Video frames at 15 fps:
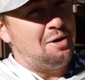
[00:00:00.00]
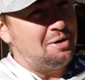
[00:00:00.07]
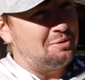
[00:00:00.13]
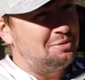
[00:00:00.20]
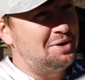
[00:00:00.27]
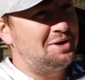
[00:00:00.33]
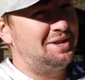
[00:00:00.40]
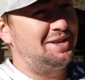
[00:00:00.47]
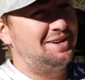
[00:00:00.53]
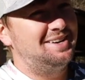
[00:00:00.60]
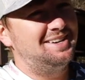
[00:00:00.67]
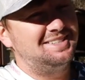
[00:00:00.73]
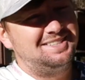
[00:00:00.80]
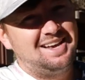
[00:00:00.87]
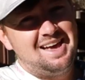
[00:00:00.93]
started running at
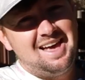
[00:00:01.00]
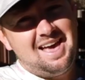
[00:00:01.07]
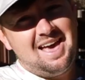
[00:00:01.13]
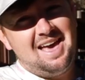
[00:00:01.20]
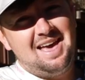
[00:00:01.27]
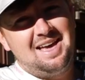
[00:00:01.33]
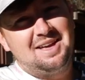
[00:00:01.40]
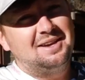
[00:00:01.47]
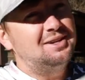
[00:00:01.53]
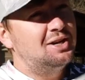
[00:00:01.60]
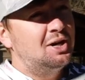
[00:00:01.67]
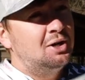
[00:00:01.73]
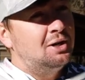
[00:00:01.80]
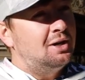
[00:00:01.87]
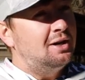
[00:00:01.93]
us. And
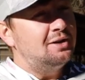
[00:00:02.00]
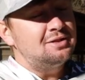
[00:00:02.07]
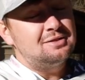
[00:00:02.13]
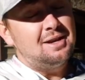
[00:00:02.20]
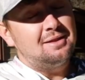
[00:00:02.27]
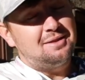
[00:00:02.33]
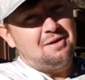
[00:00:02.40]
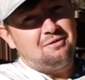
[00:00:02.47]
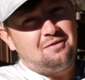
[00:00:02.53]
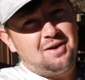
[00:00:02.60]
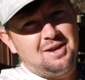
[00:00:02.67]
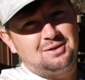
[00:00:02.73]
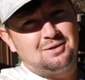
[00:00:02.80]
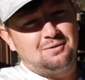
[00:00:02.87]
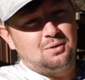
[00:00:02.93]
Hunter's not that
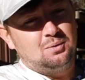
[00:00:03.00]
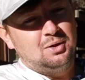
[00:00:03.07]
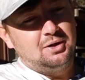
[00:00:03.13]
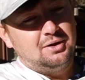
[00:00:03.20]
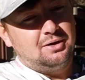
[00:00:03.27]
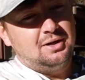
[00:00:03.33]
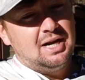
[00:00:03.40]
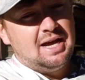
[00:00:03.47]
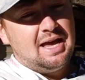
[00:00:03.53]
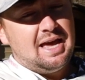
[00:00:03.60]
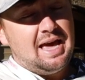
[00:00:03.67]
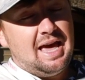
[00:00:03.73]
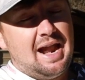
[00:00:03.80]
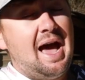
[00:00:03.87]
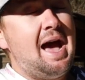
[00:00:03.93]
fast of a runner,
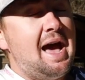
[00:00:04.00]
and